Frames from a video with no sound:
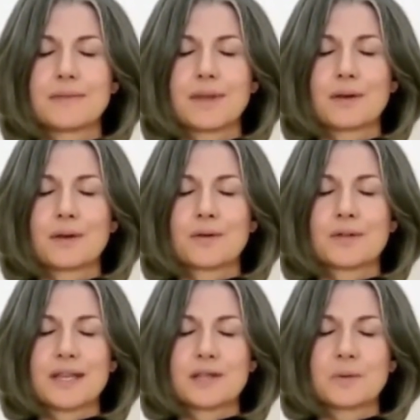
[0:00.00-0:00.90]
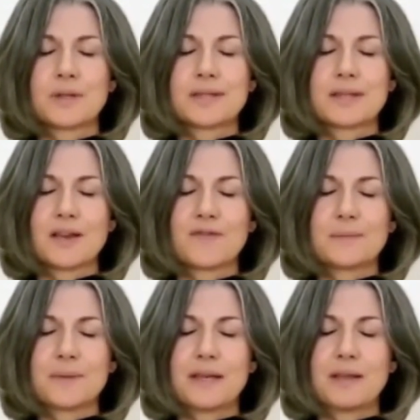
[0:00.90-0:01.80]
in contact with the surface
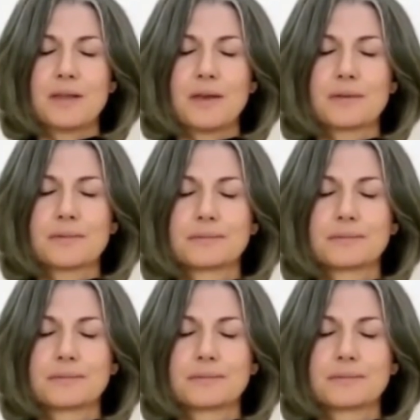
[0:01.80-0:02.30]
beneath you,